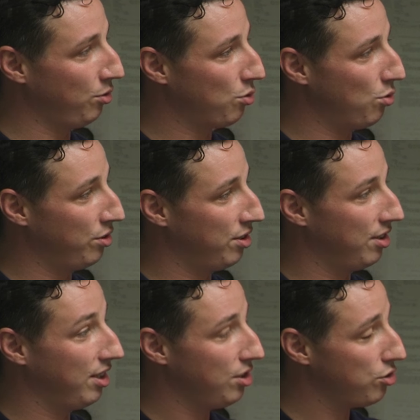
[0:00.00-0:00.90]

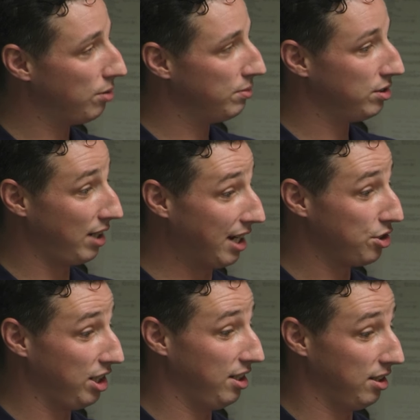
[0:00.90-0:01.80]
corner, their job is to
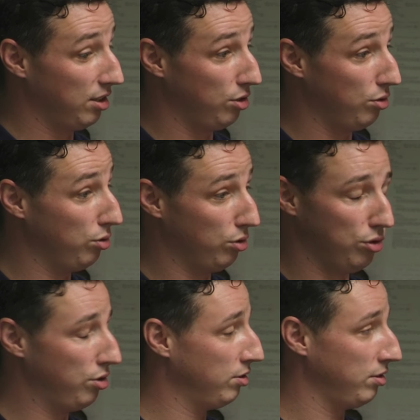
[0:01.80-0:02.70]
actually,
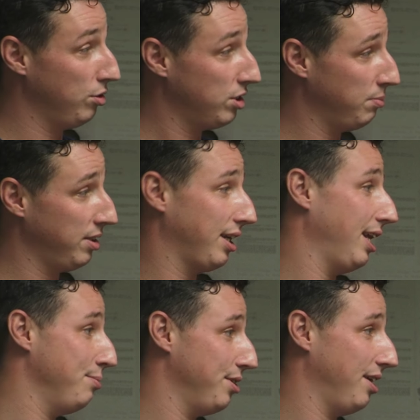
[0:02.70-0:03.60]
you submit the
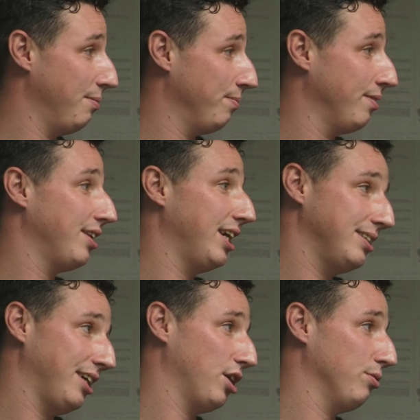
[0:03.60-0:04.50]
claim to them. They
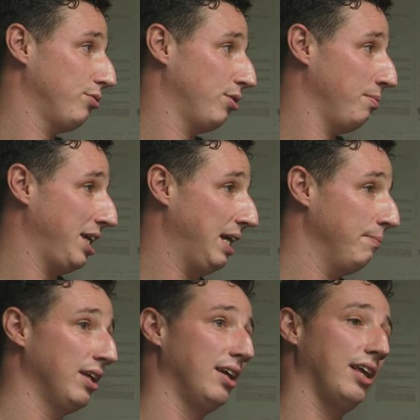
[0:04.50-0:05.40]
take over from there.
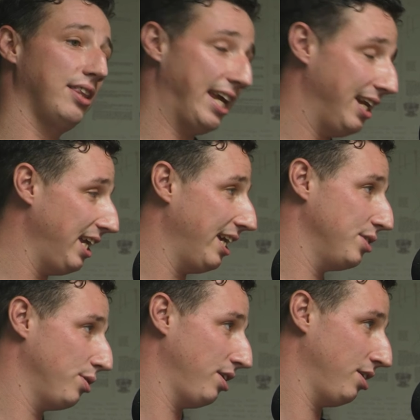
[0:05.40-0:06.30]
They
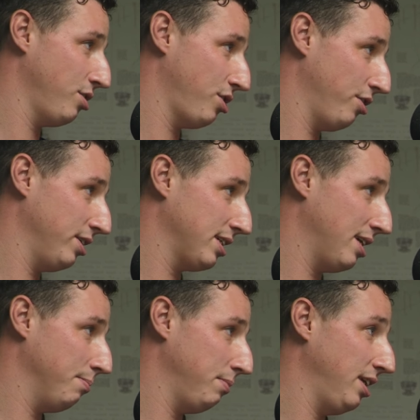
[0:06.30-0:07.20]
liaise with the insurance
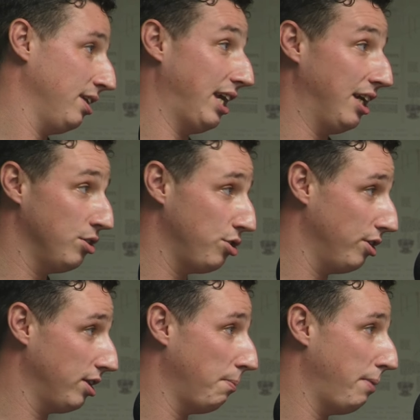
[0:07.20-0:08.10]
company, they
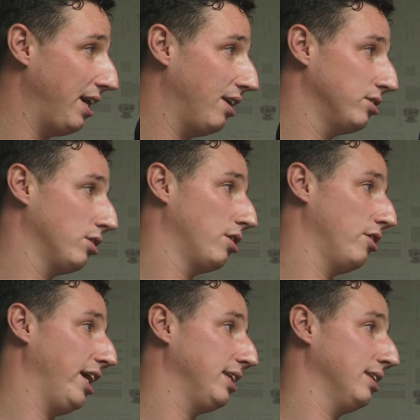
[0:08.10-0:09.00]
ensure that the payouts are
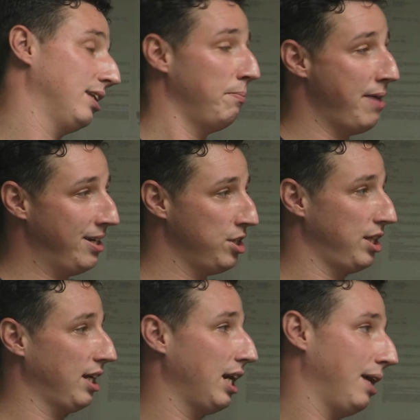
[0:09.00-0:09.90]
correct, and they manage
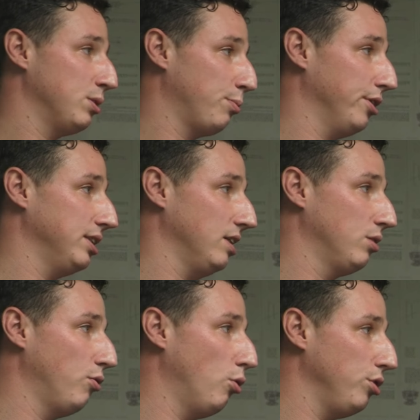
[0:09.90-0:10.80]
that claims process
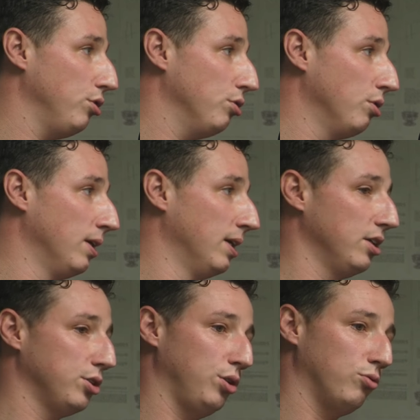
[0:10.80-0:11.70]
for you.
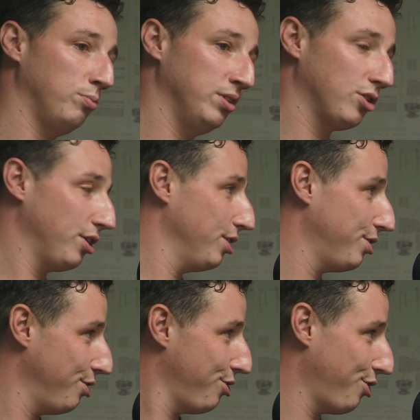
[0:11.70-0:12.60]
So you've almost got
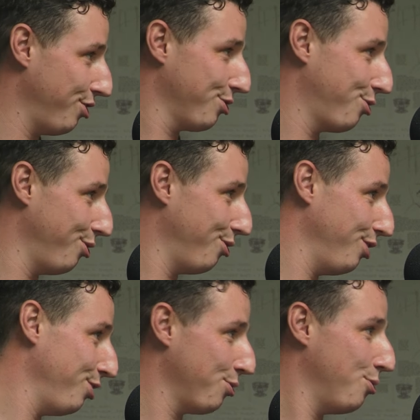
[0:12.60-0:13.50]
this insurance guru
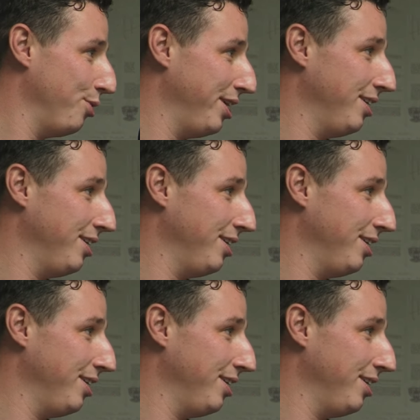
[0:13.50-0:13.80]
in your corner,